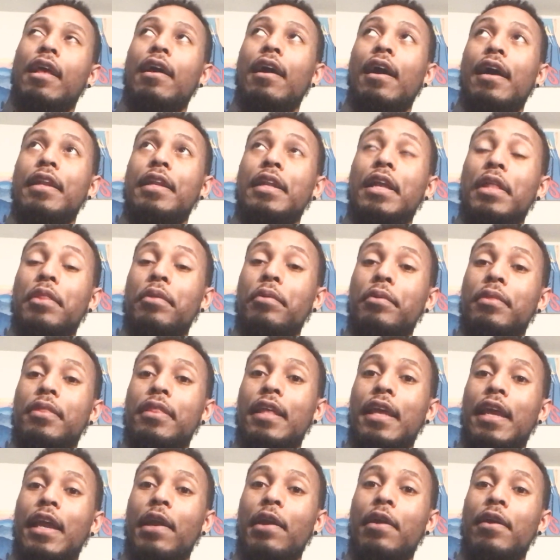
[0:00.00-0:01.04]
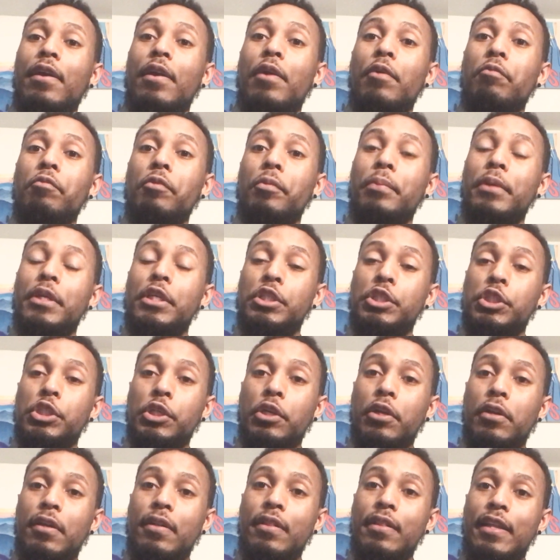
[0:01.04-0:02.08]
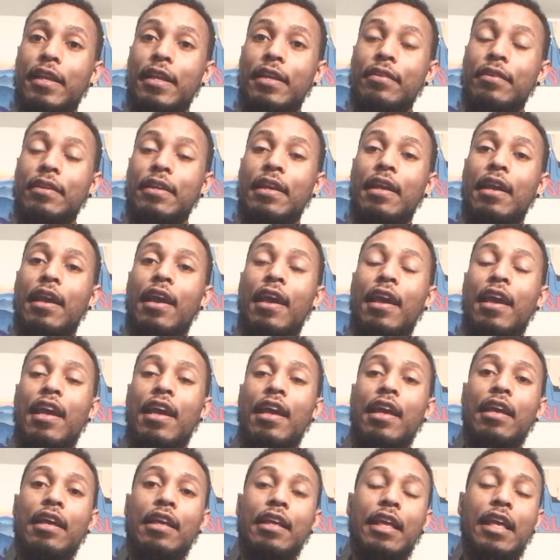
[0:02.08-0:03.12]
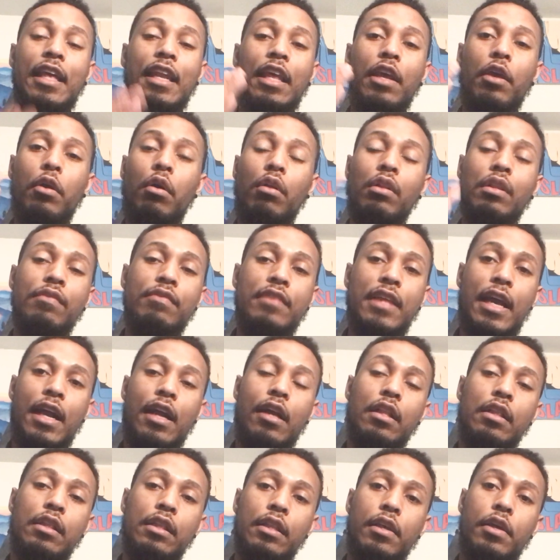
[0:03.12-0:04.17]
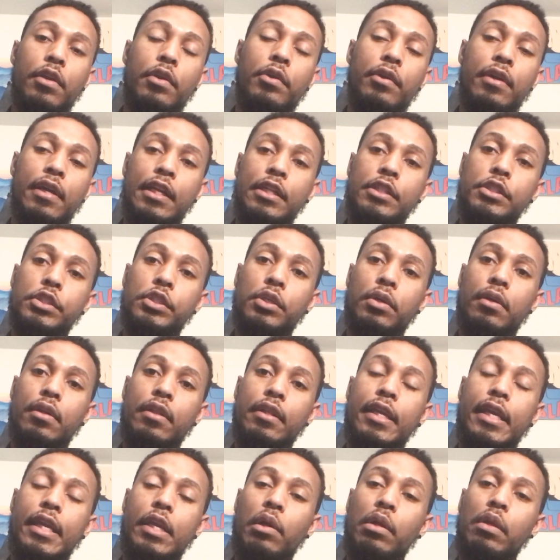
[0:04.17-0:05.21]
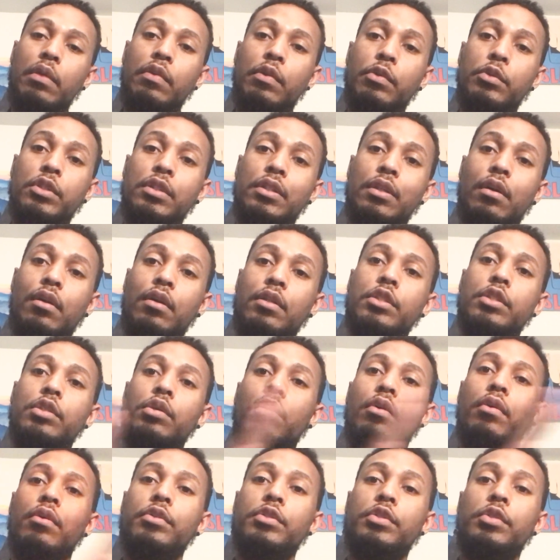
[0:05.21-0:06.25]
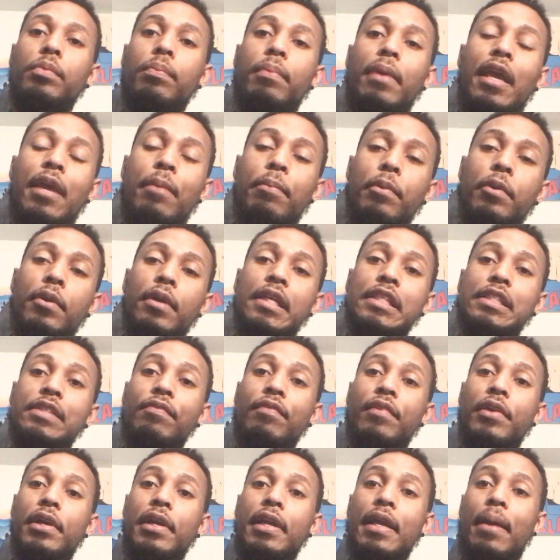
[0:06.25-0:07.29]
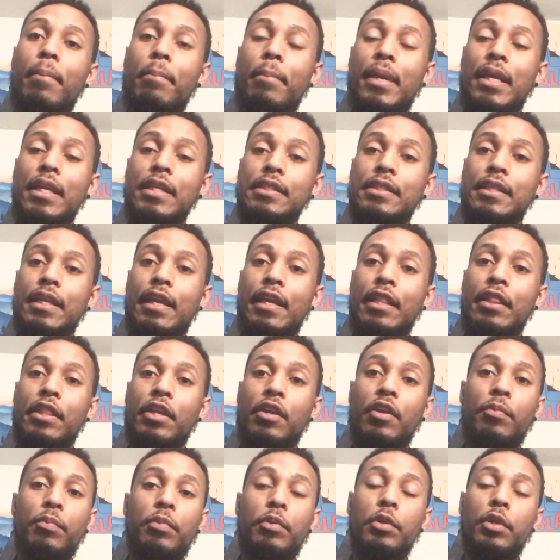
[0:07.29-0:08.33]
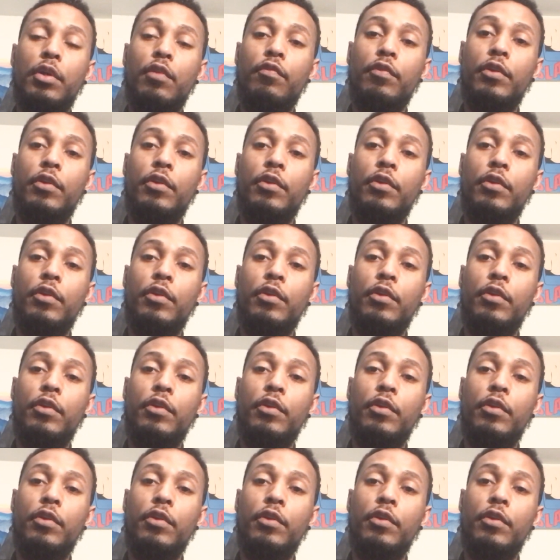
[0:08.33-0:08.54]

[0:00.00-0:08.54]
Another thing will be journaling. Getting all of that clutter internally and all of those thoughts onto paper is very amazing and therapeutic